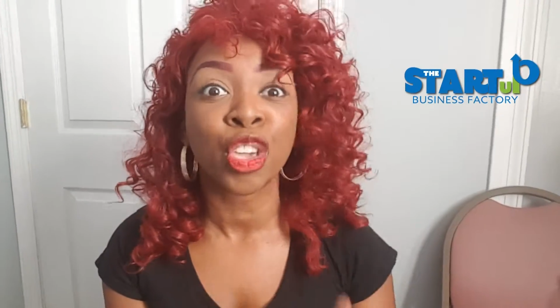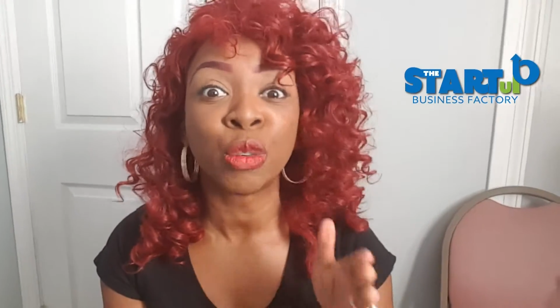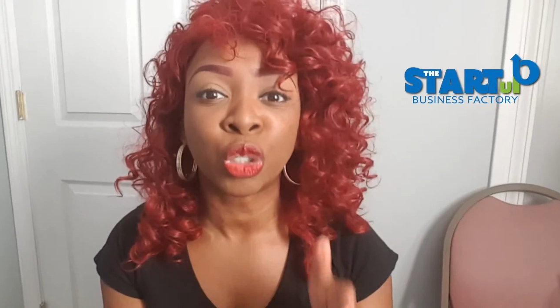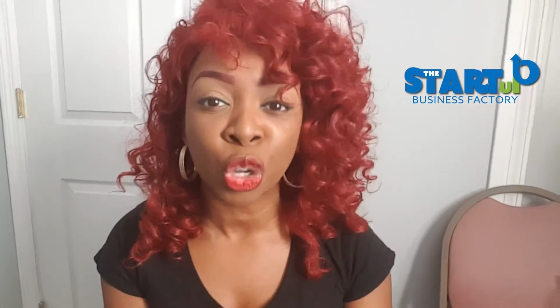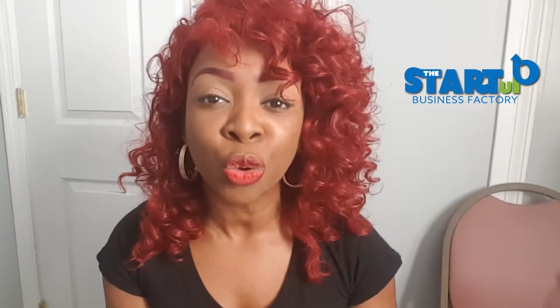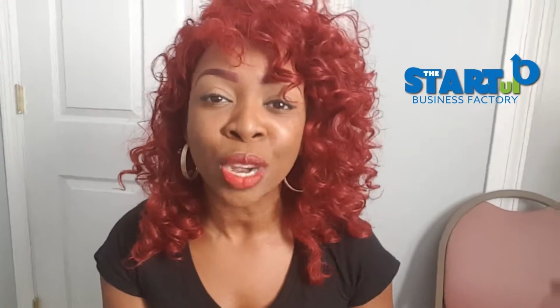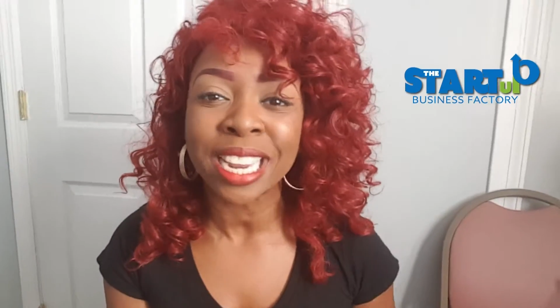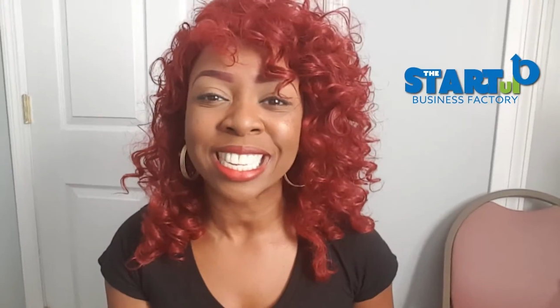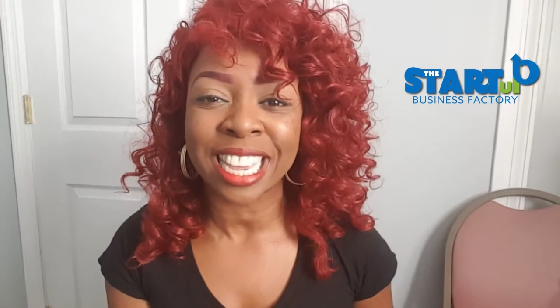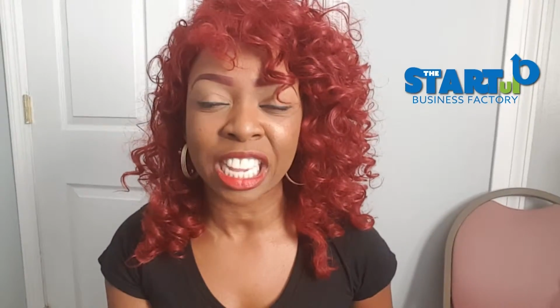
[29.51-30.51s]
You do
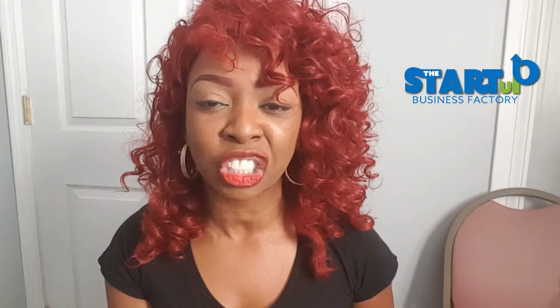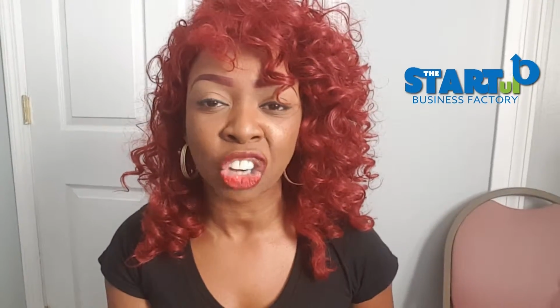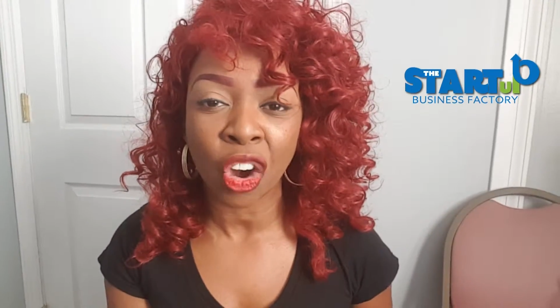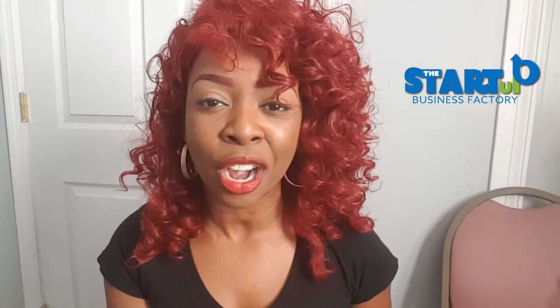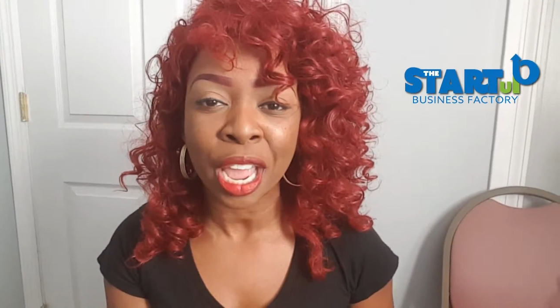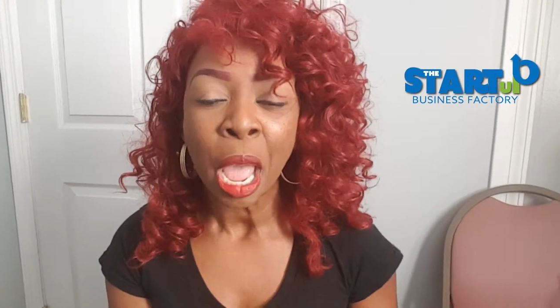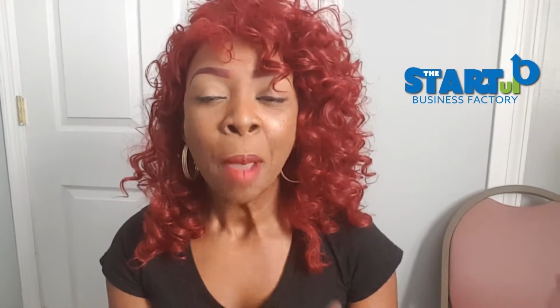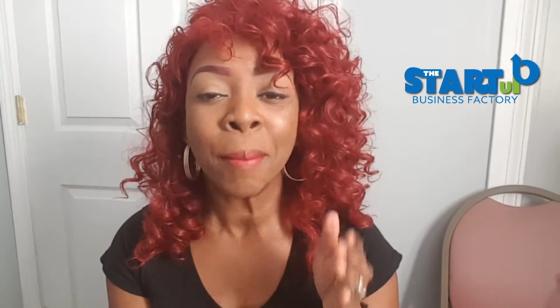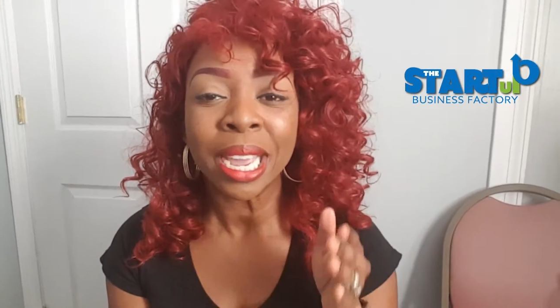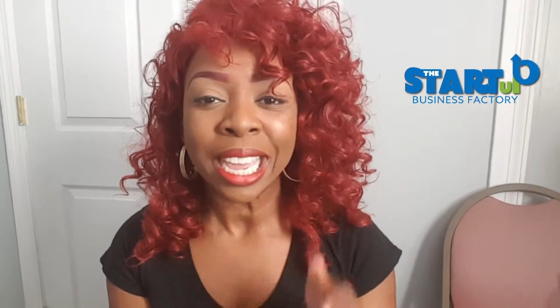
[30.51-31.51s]
need to get started,
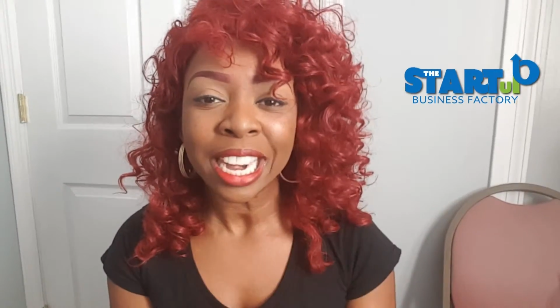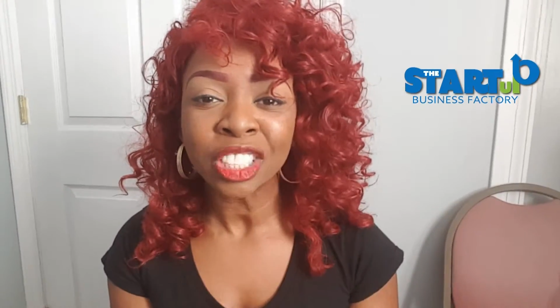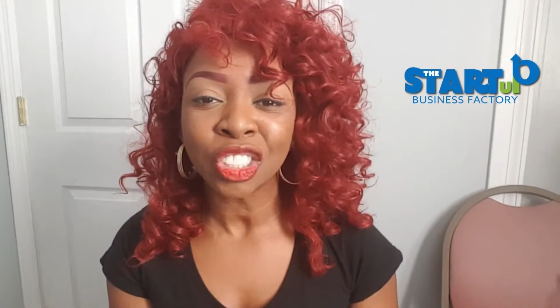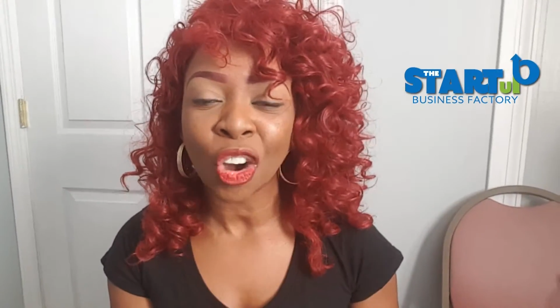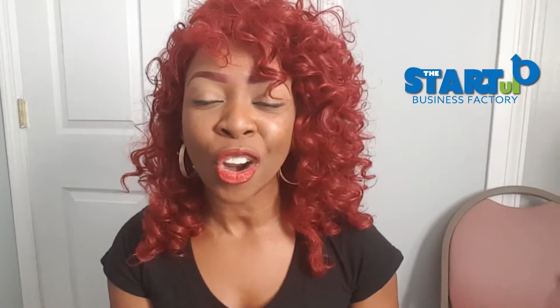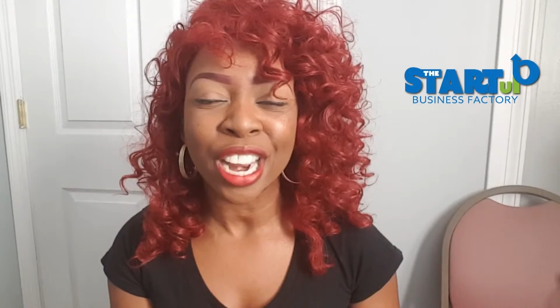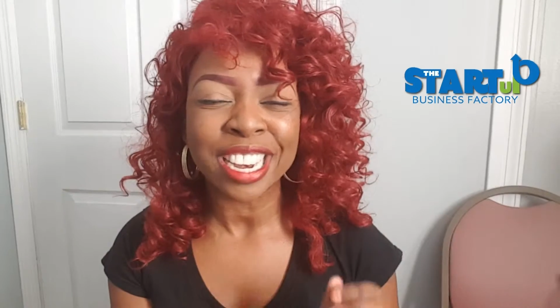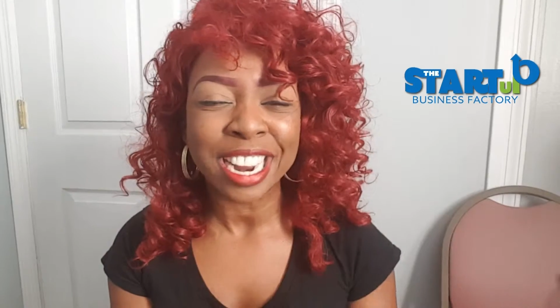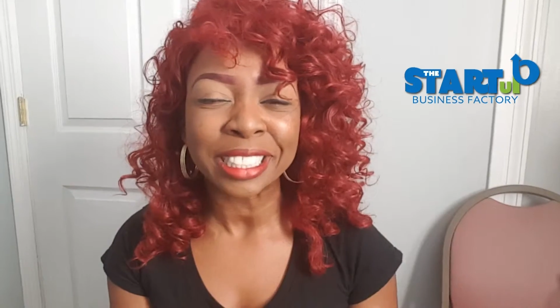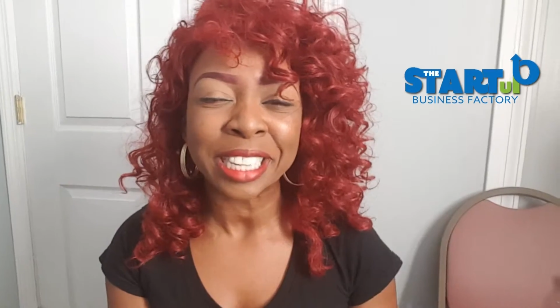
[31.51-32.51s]
but getting
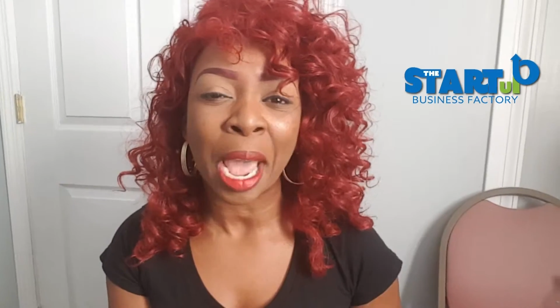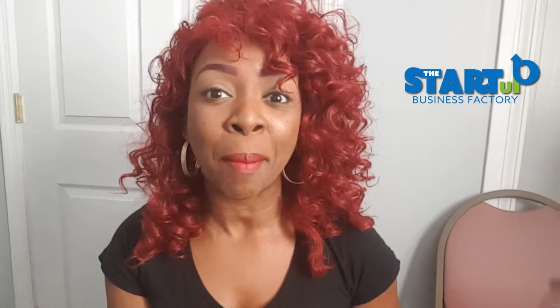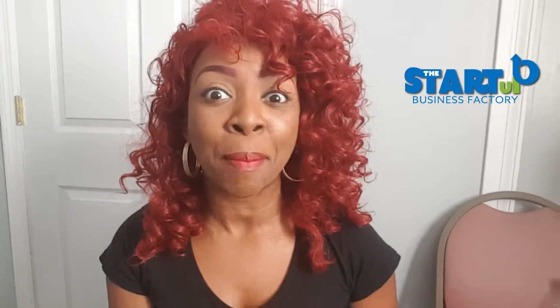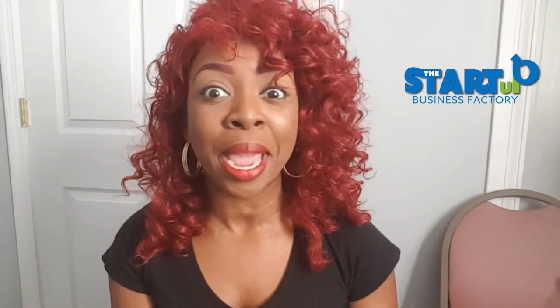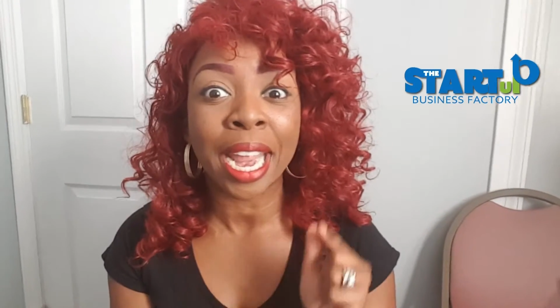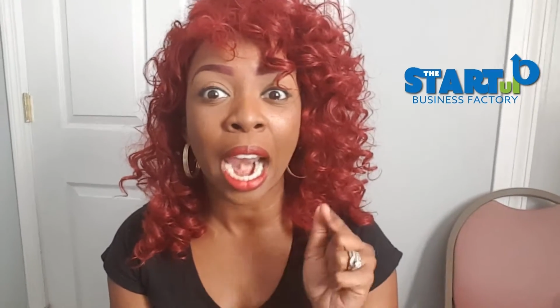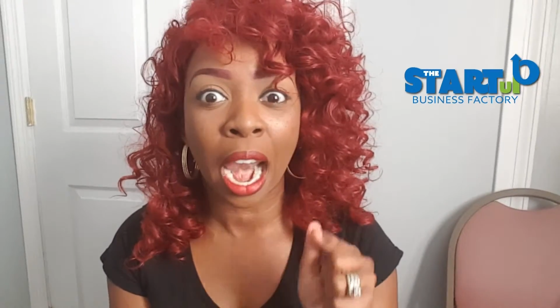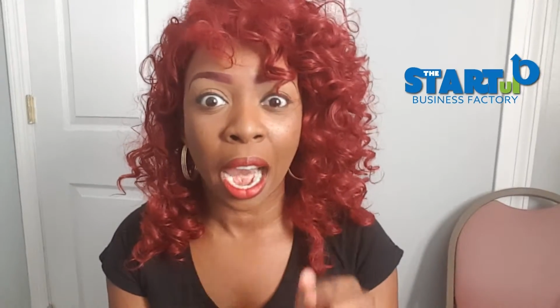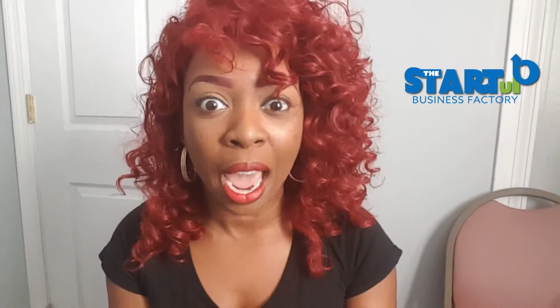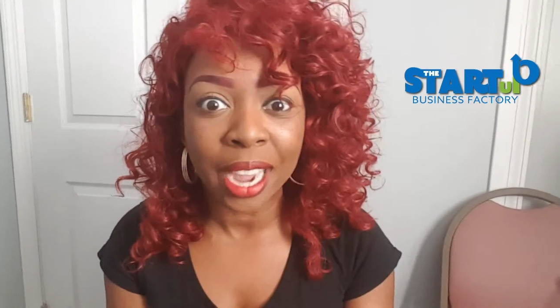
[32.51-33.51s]
started does not mean
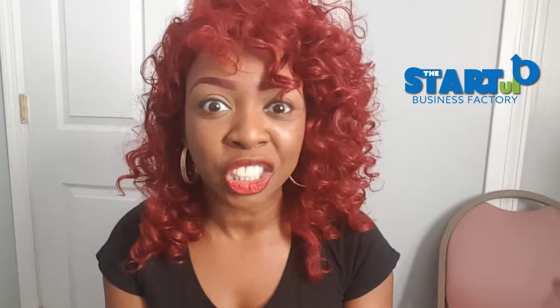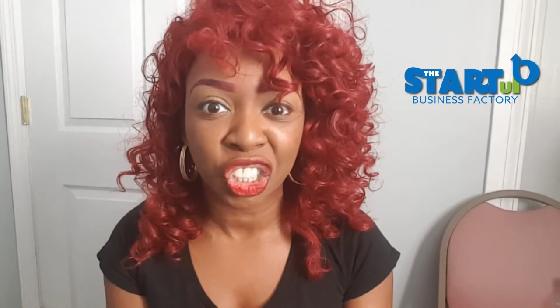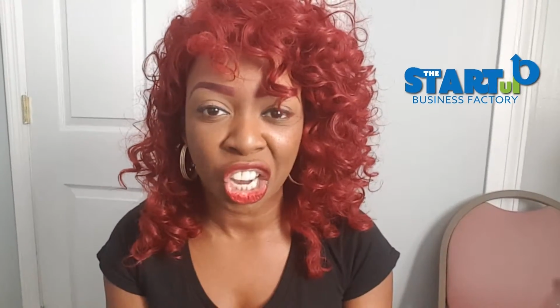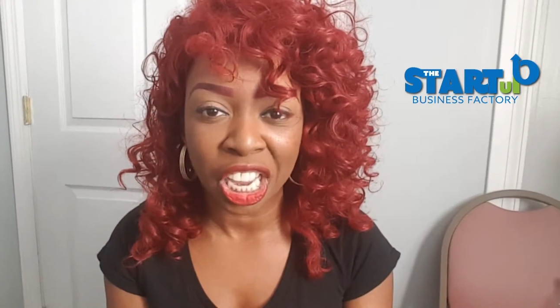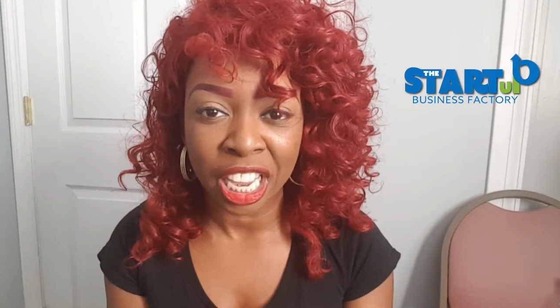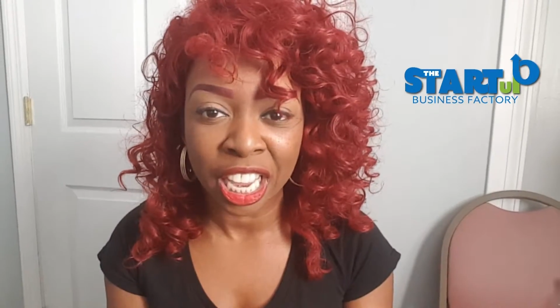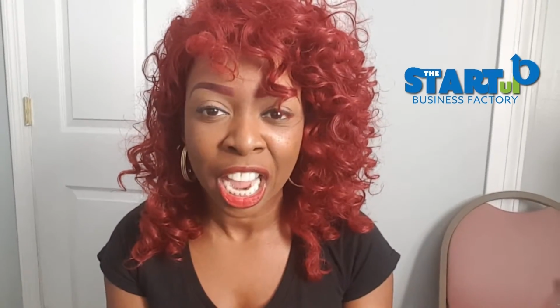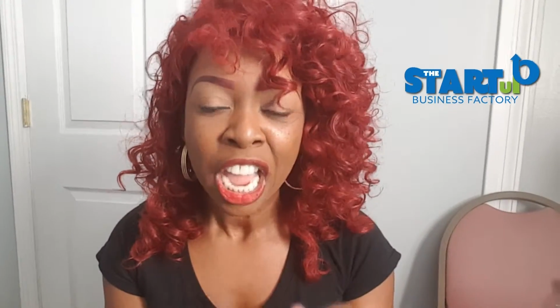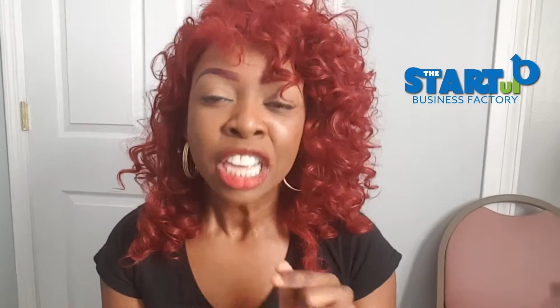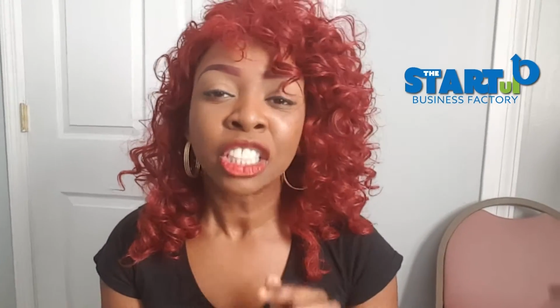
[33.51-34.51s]
launching.